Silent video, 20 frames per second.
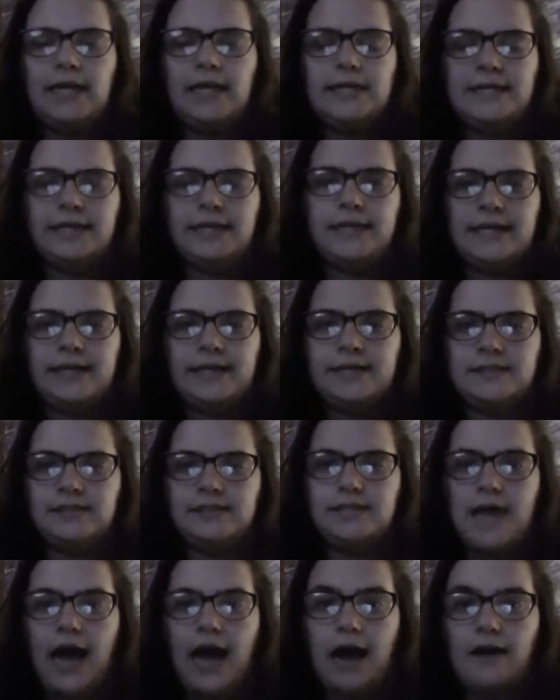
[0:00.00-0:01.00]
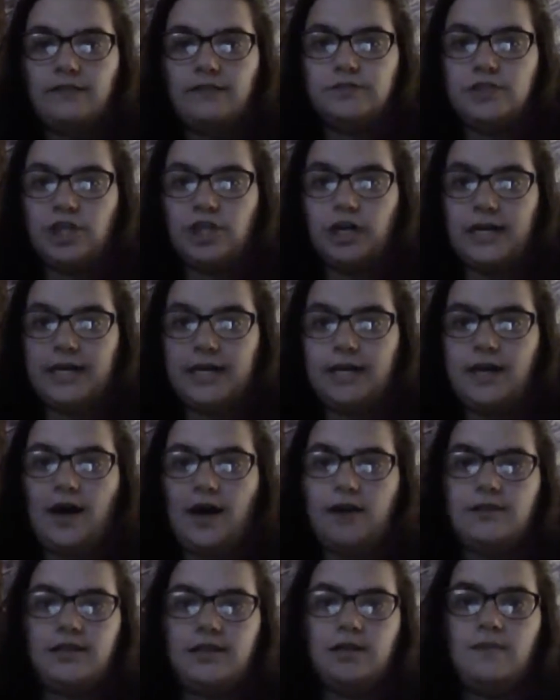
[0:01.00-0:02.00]
And after he
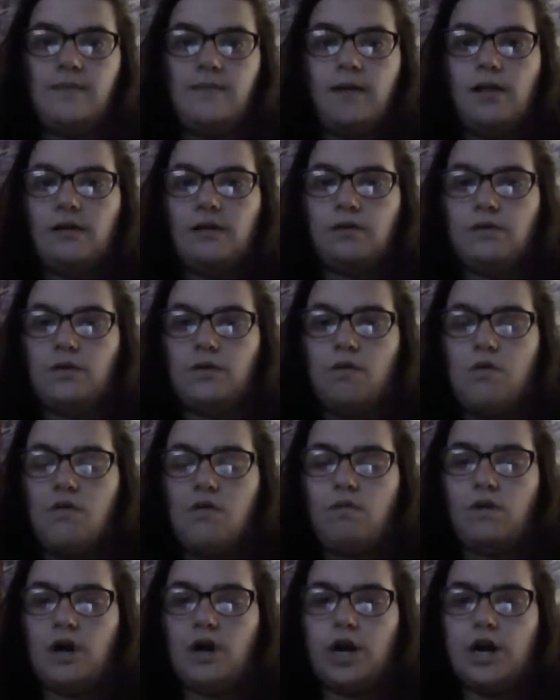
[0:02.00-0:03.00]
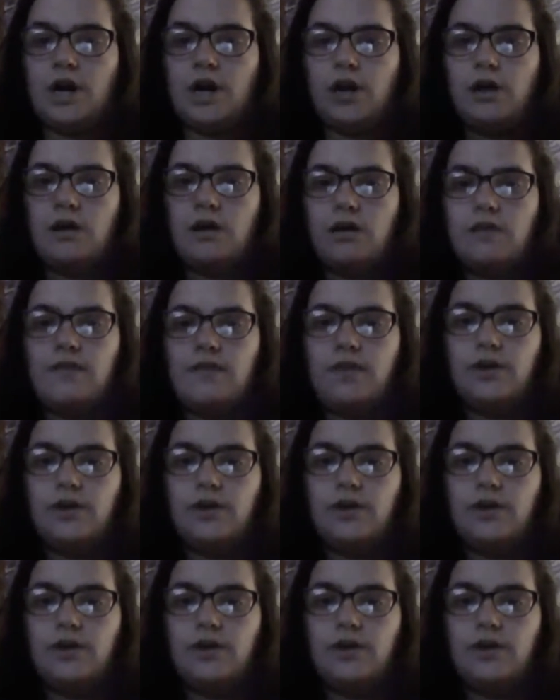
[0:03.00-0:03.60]
cut the umbilical cord,